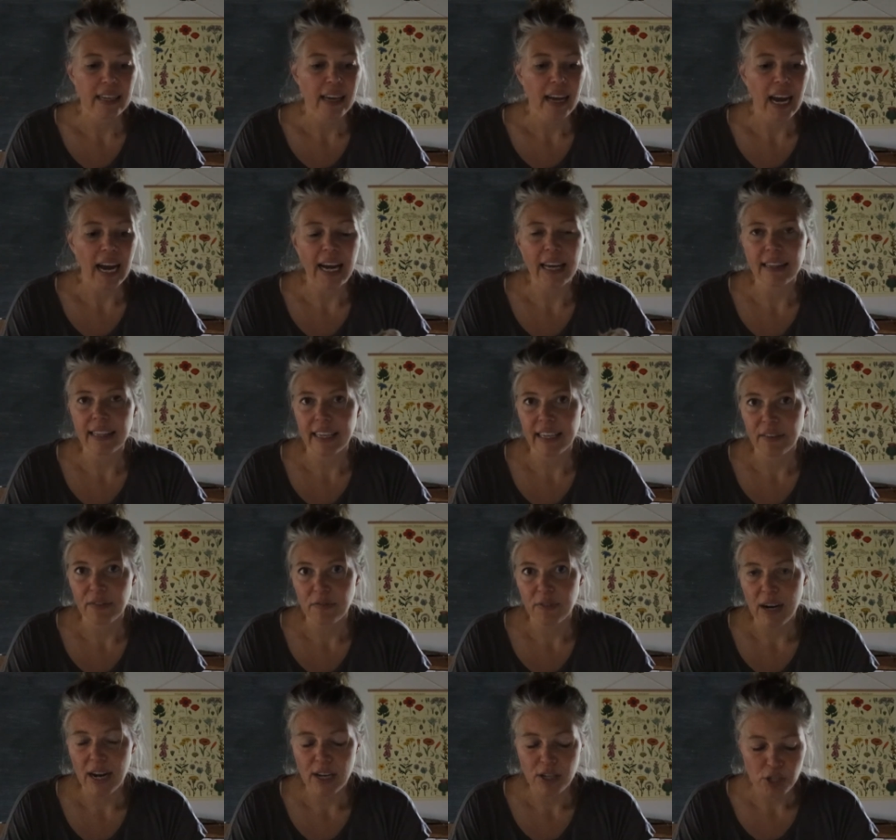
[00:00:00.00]
I like it
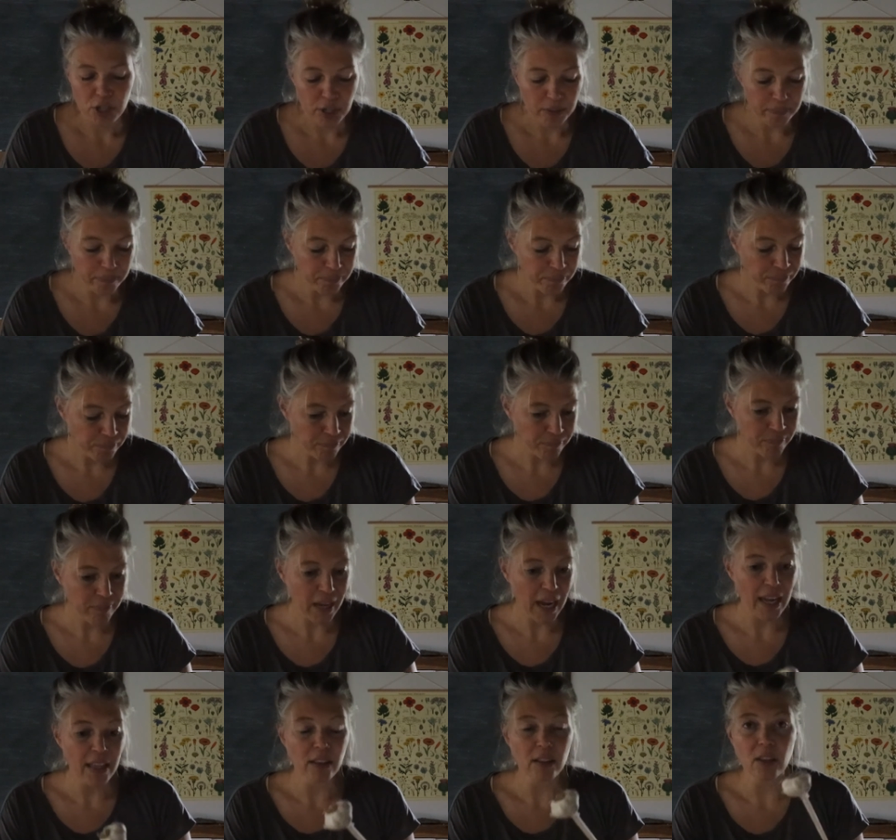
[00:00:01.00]
fresh.
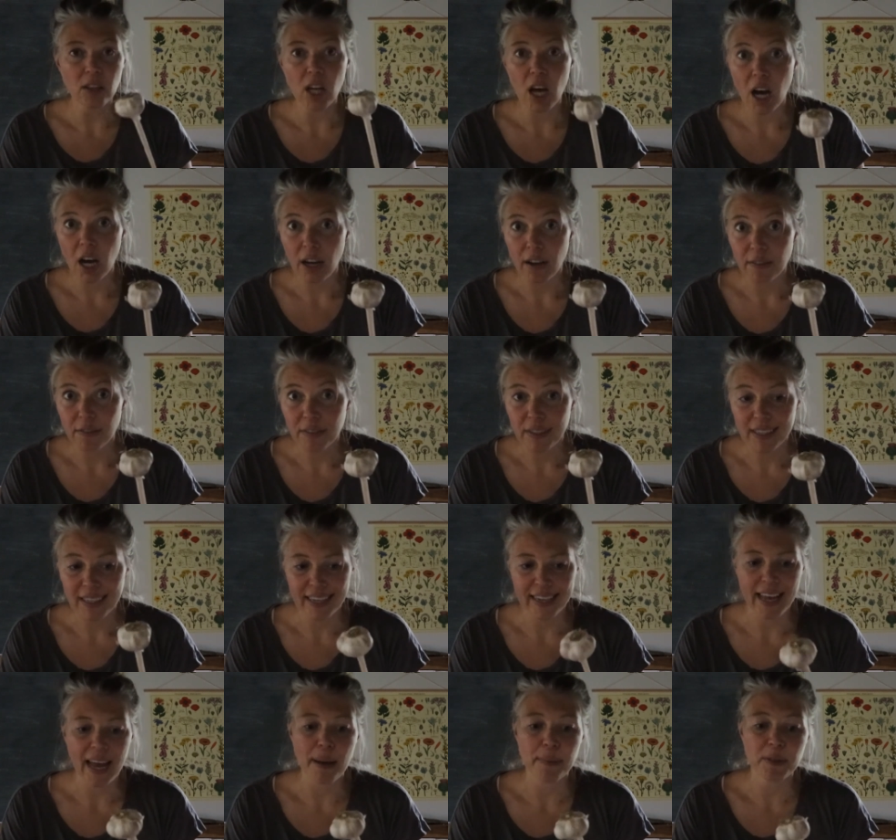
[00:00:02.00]
I love,
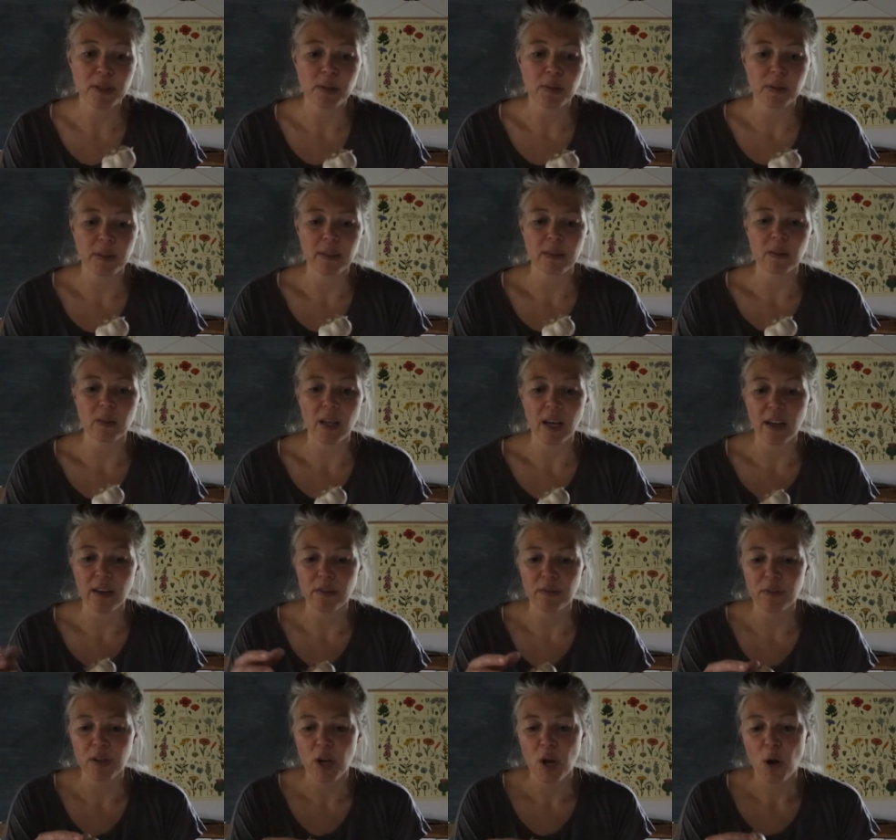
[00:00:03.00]
I absolutely
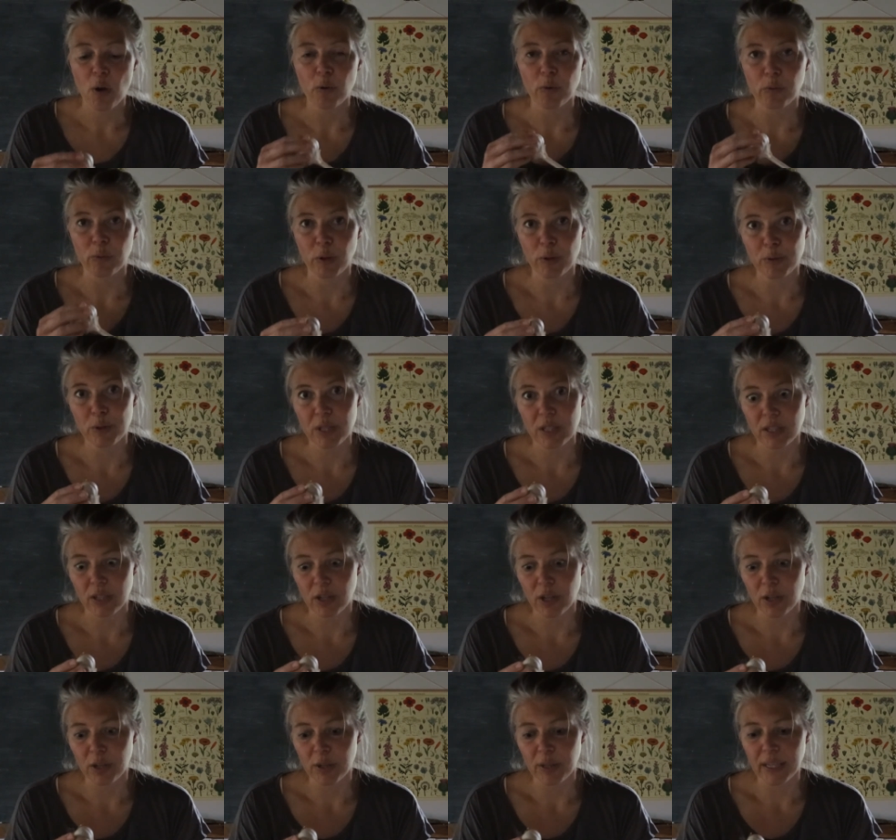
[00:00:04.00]
love roasted
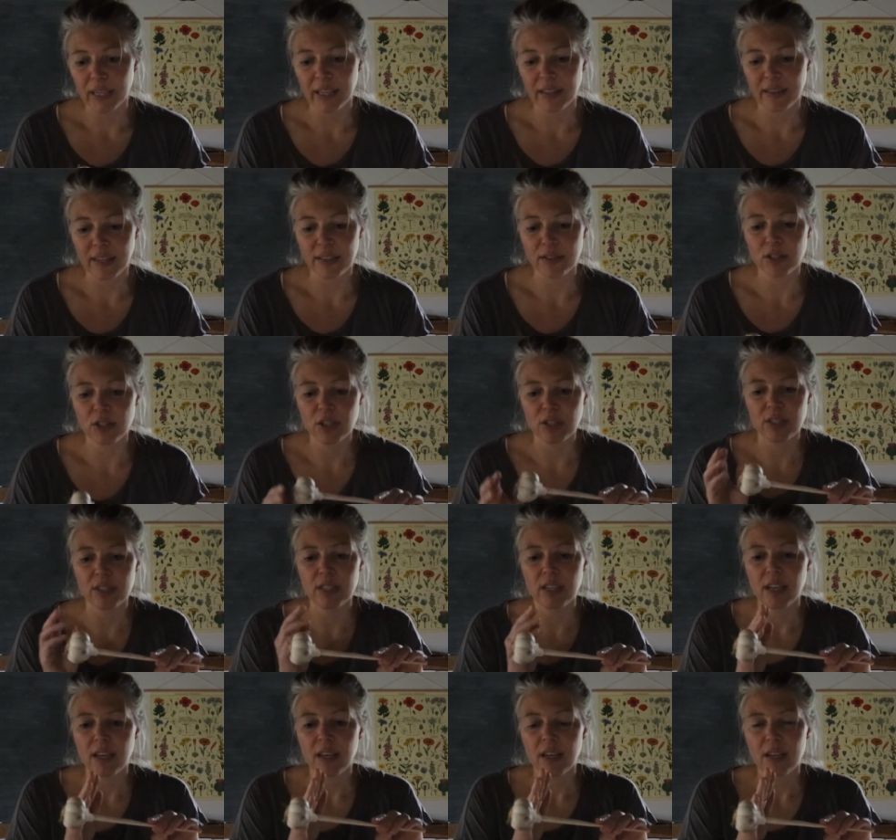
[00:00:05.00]
garlic and that's just
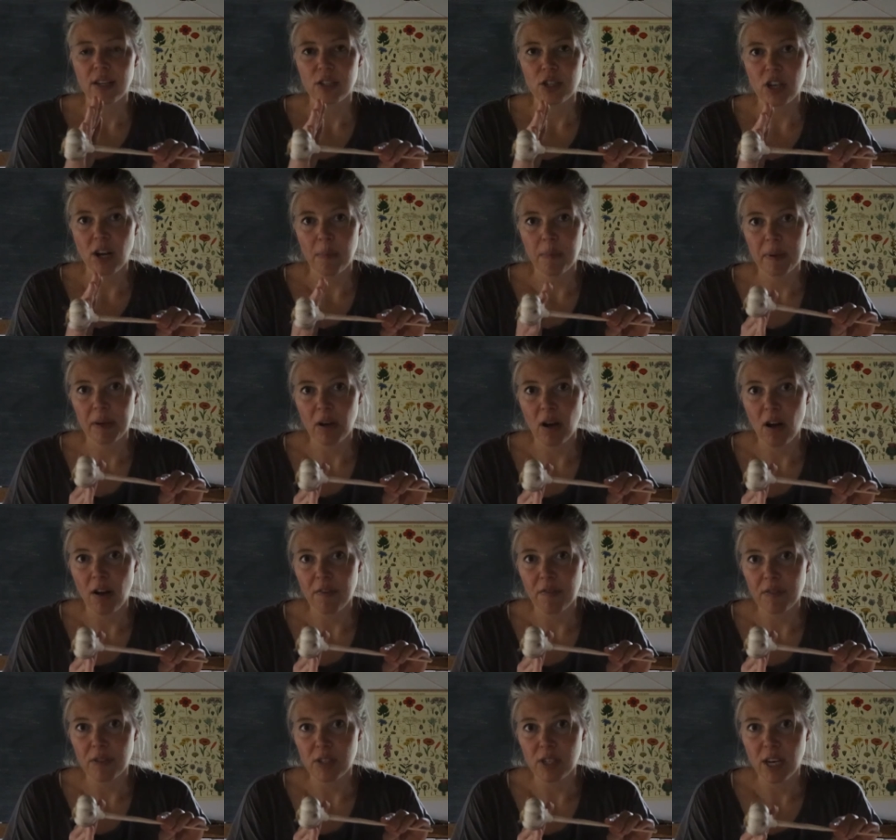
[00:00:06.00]
chopping
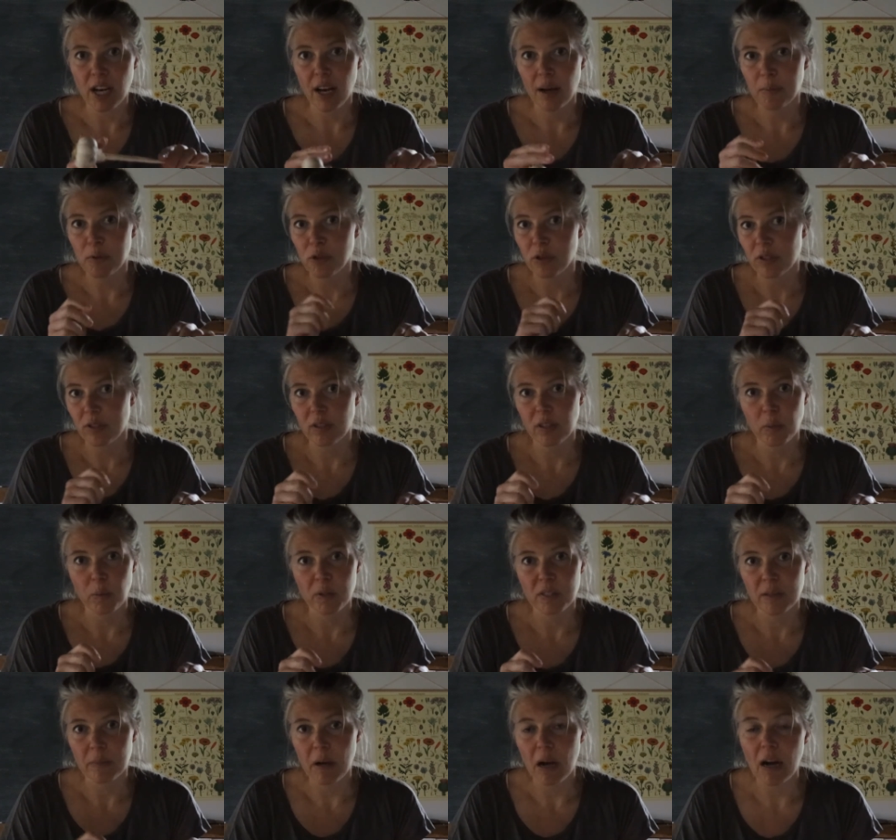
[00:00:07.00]
off the top, drizzling with
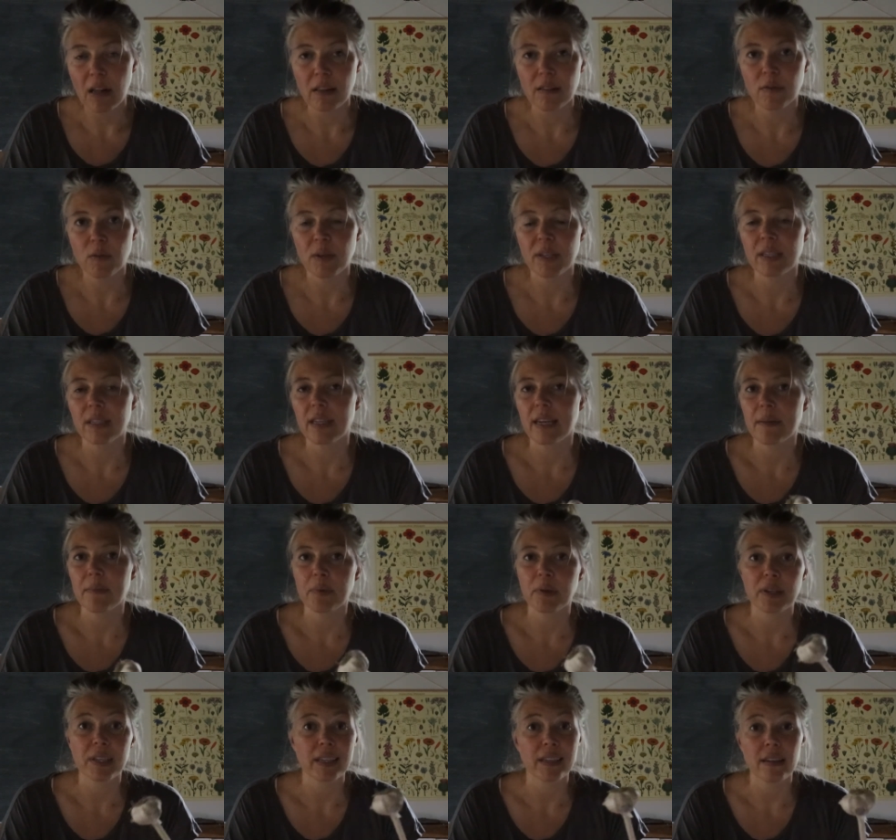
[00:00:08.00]
some olive oil and
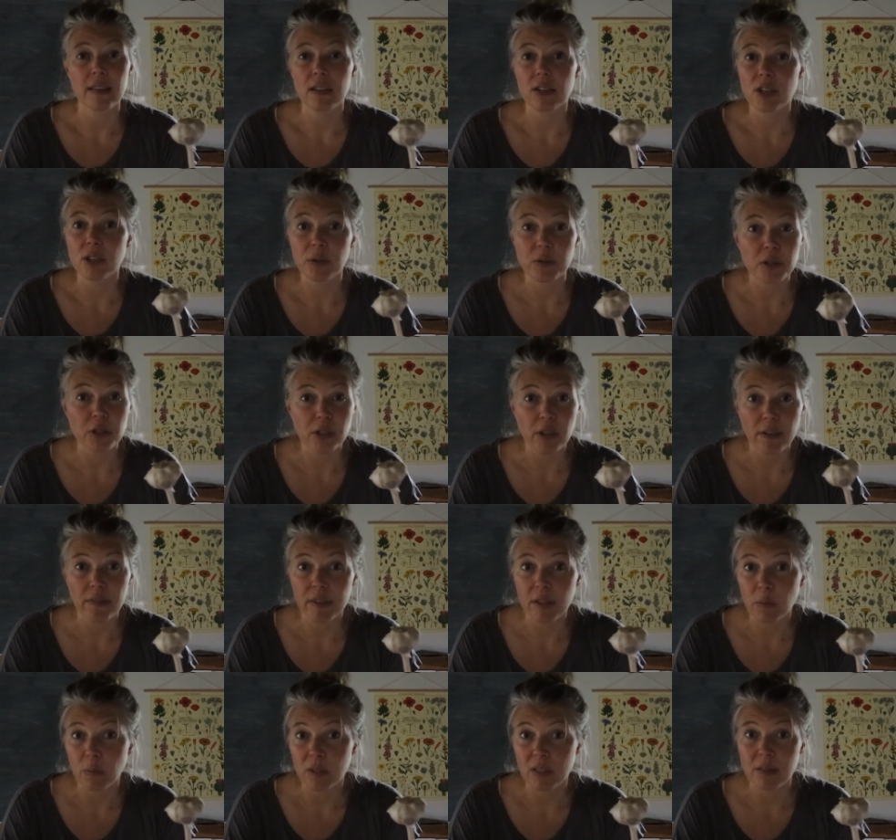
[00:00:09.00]
putting it in the toaster
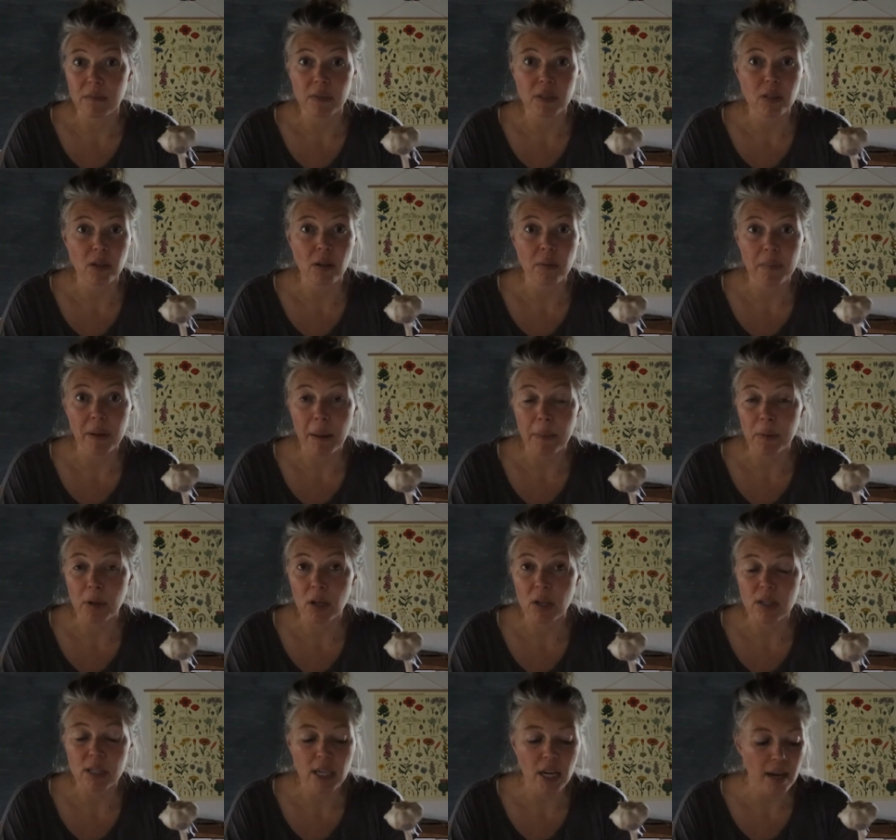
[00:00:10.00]
oven with some salt and pepper
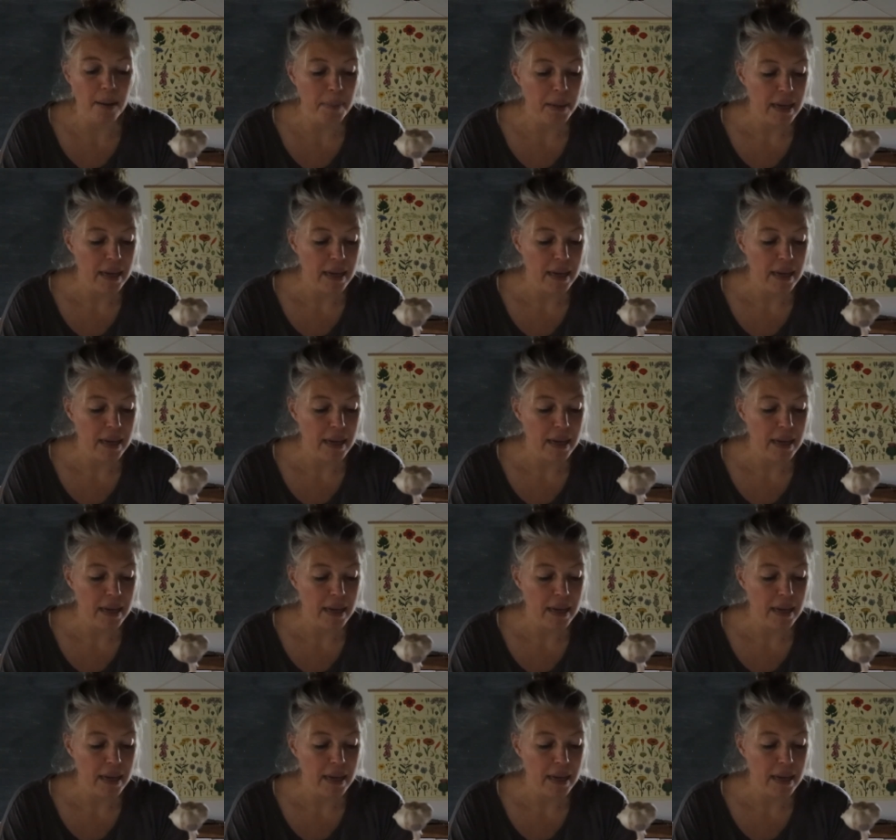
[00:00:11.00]
on top